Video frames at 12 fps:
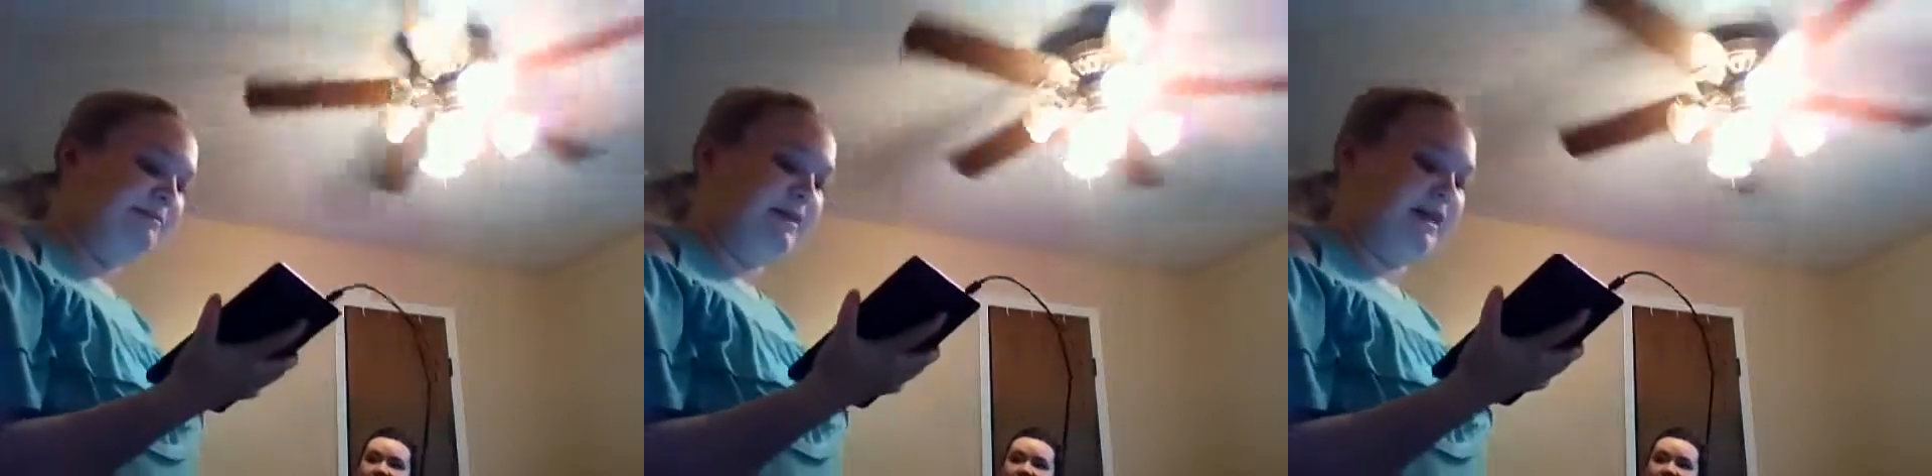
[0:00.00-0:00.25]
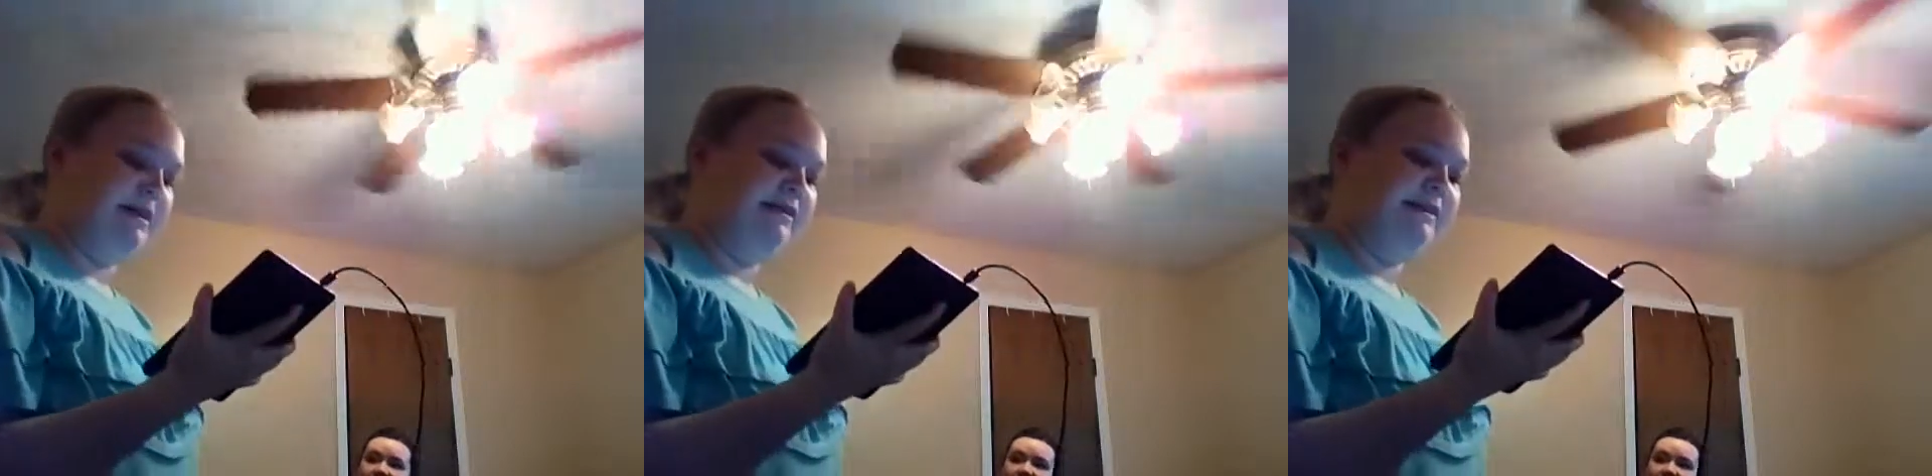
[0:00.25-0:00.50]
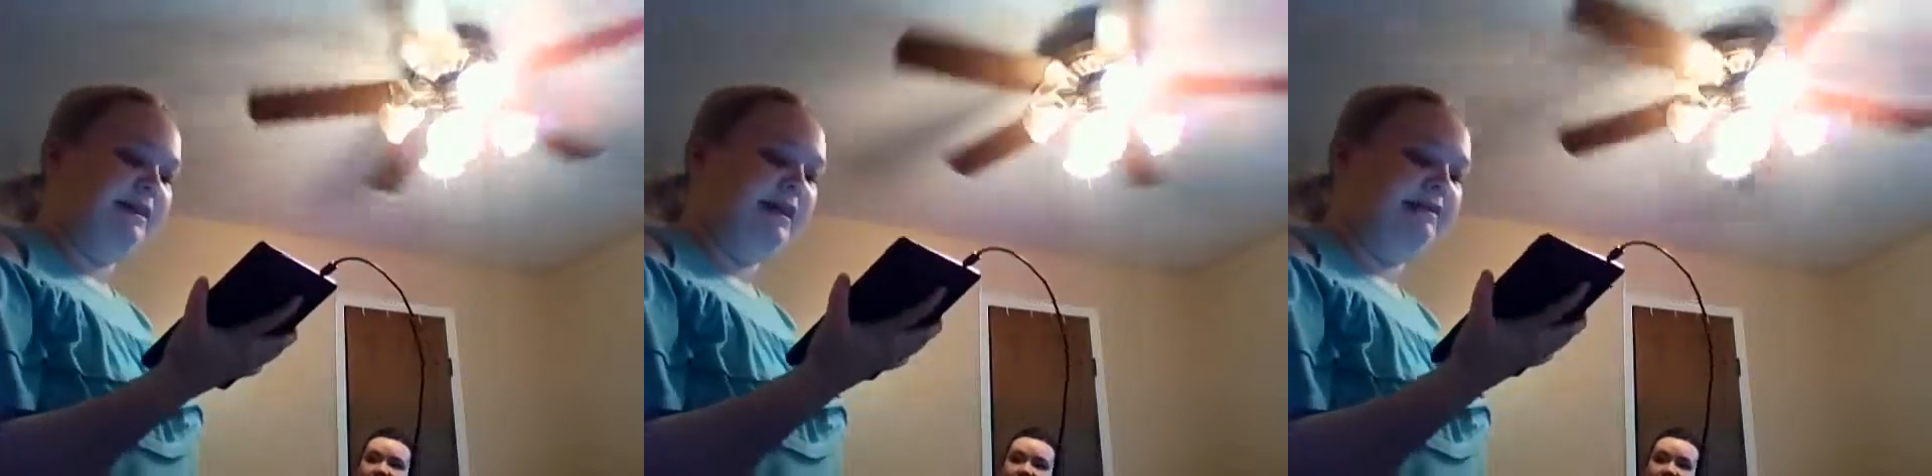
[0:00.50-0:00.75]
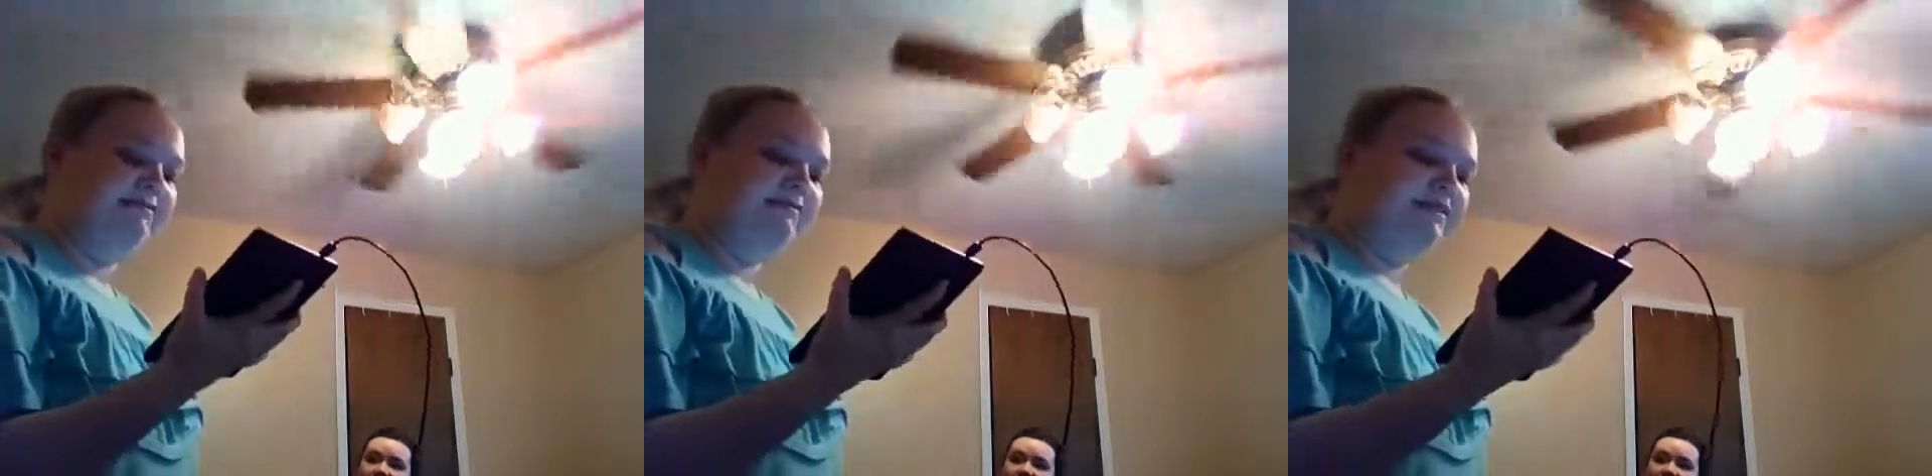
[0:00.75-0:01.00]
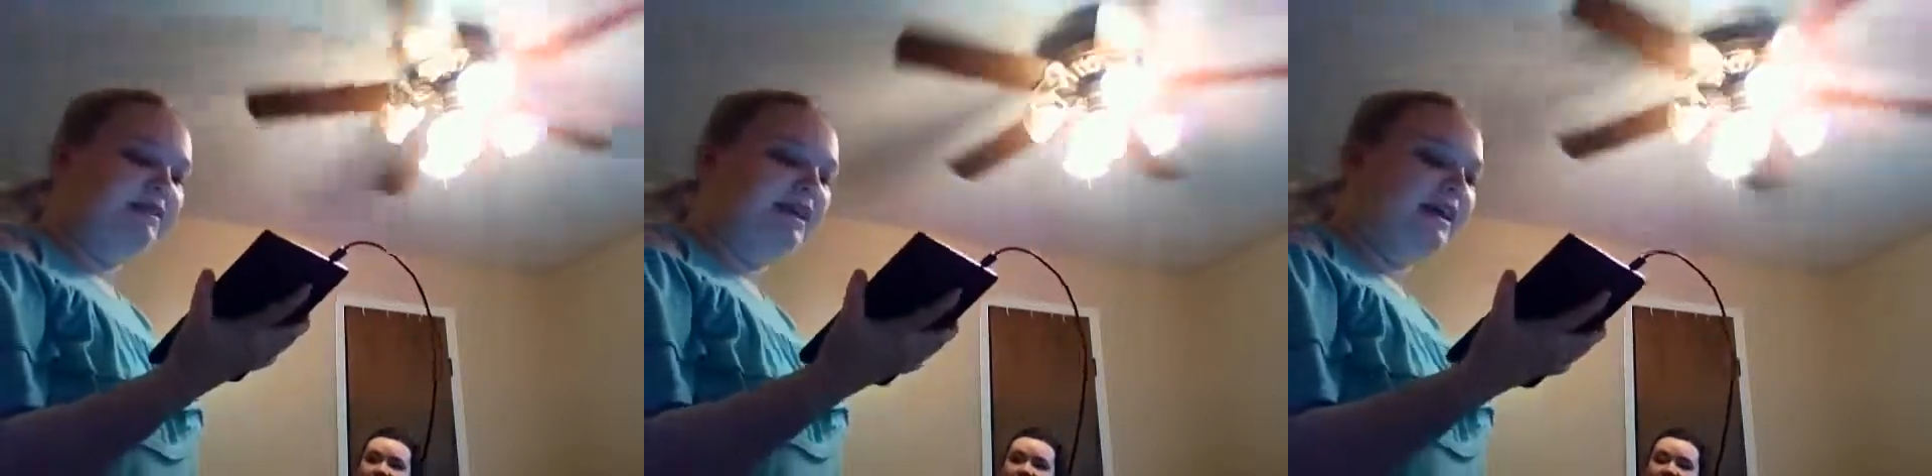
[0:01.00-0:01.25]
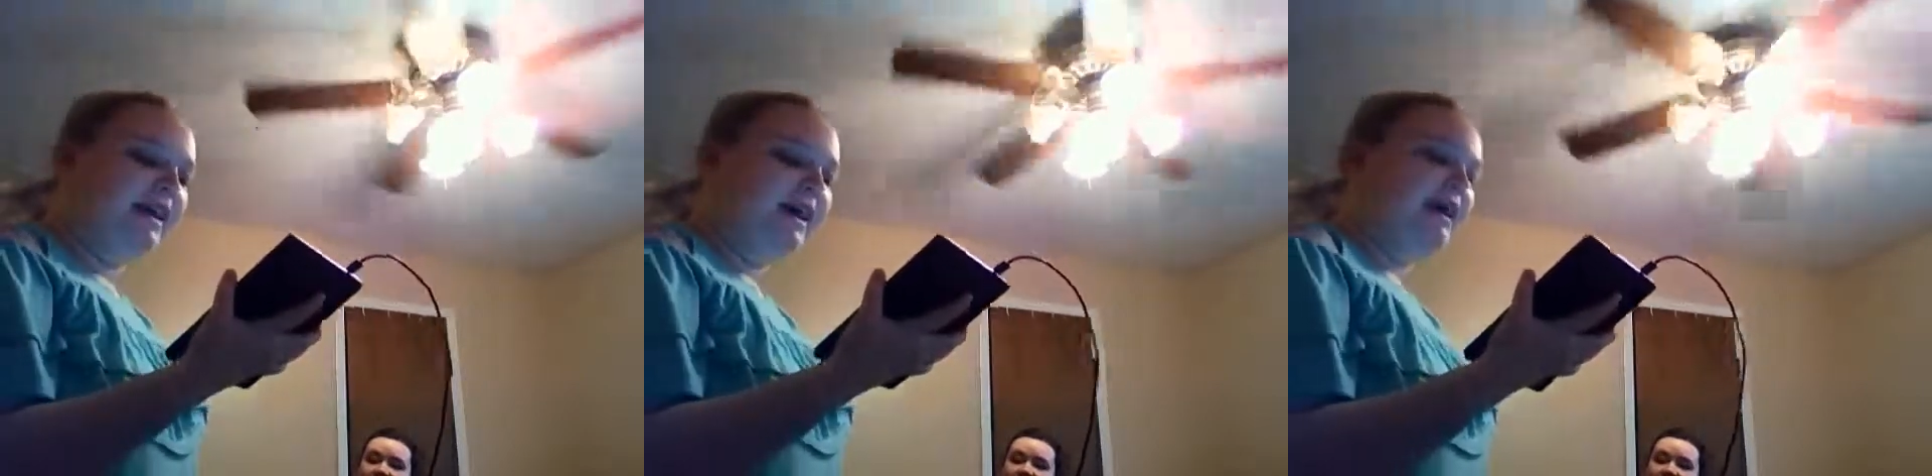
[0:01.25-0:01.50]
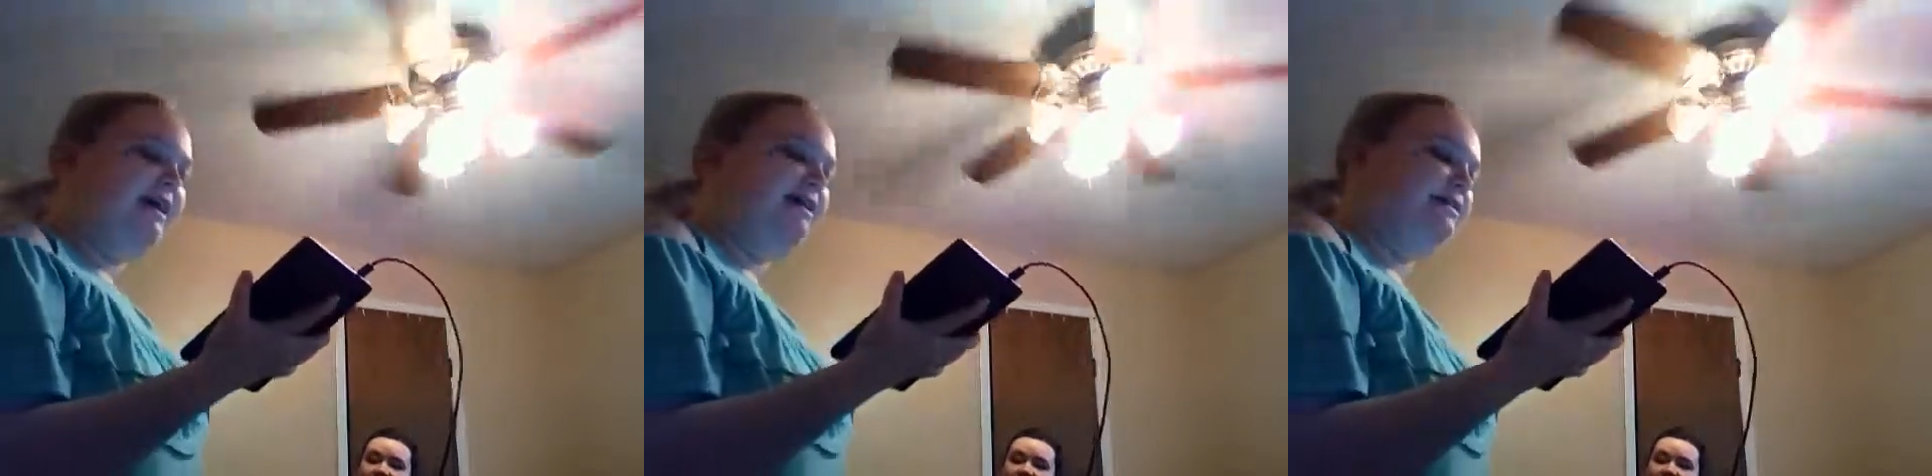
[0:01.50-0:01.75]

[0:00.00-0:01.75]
the hare said. "I